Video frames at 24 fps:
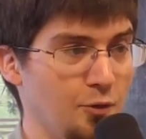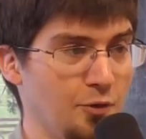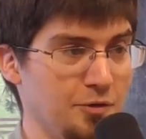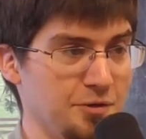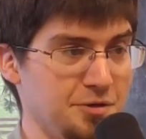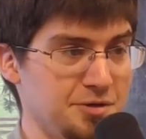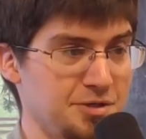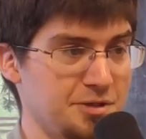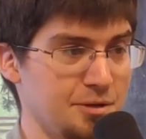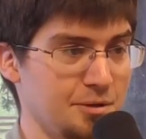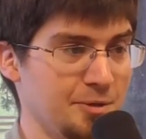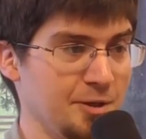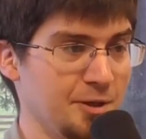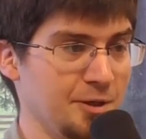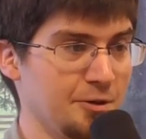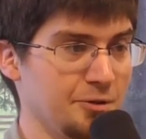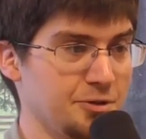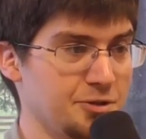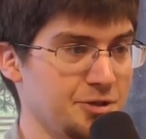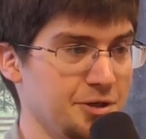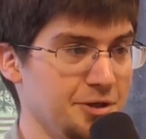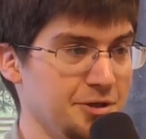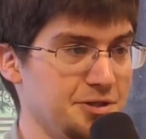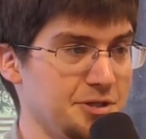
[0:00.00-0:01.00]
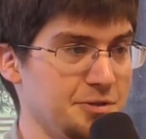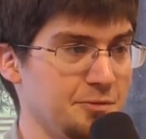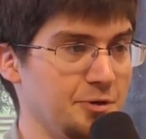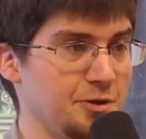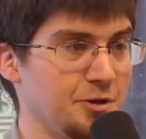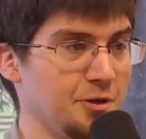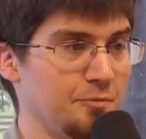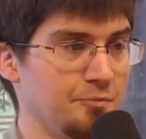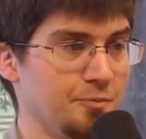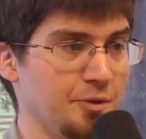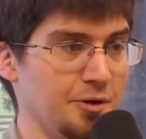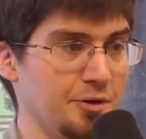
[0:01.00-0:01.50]
the discriminator tries to
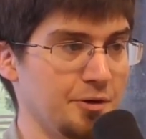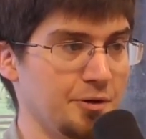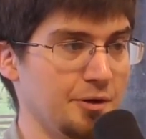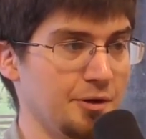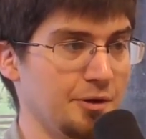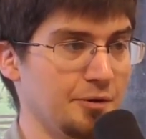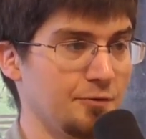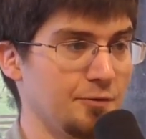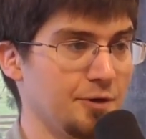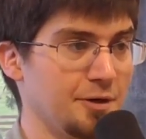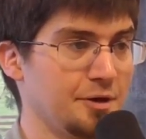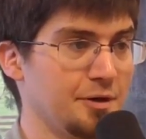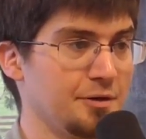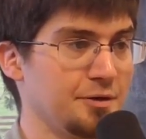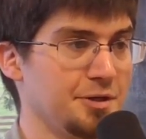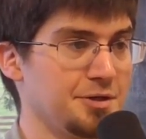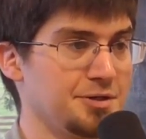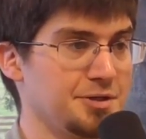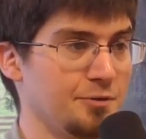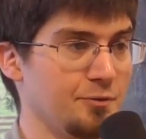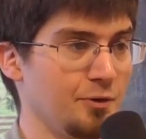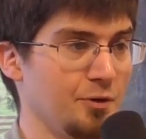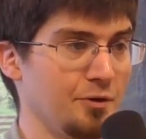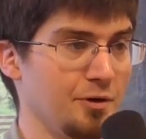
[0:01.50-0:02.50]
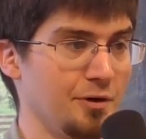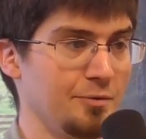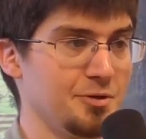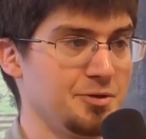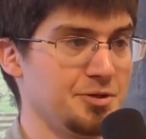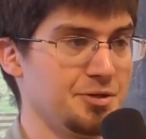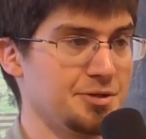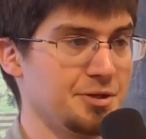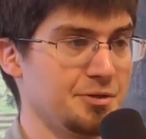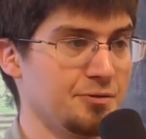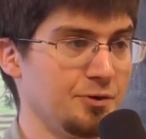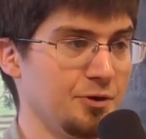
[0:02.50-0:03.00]
become better at recognizing whether
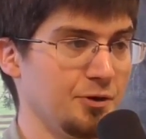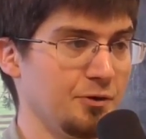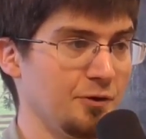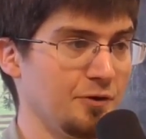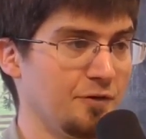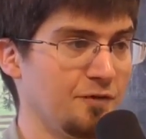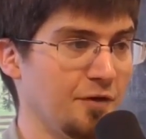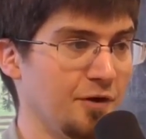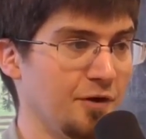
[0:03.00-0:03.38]
images are real or